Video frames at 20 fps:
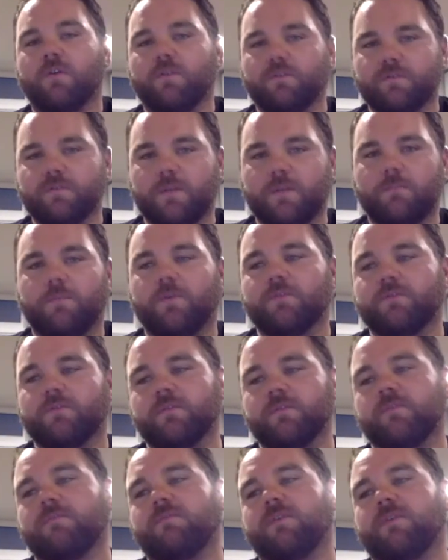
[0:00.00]
There's that
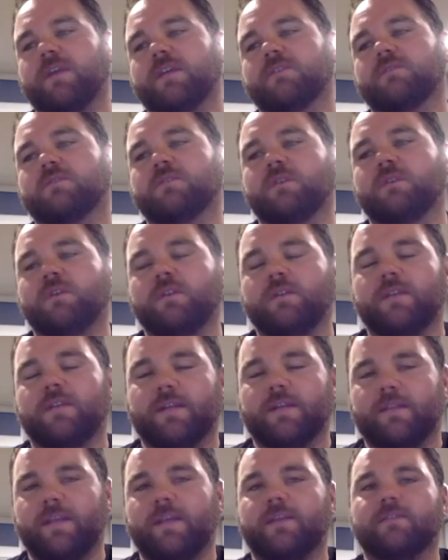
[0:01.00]
person with the face
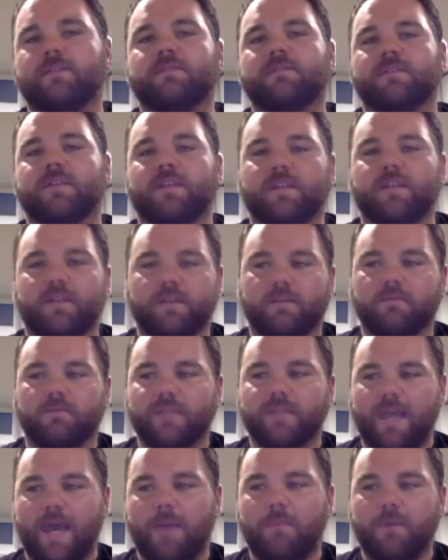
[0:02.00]
that they could see, and it was
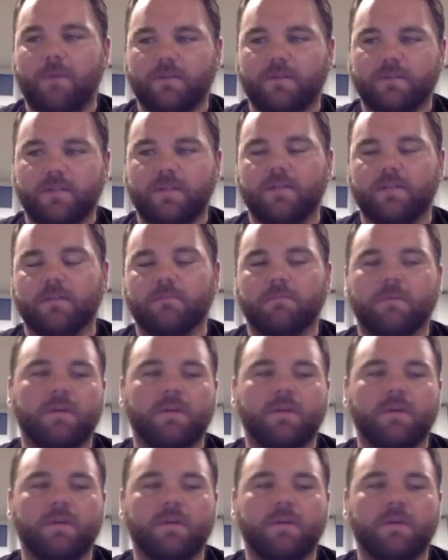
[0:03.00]
happy to see them.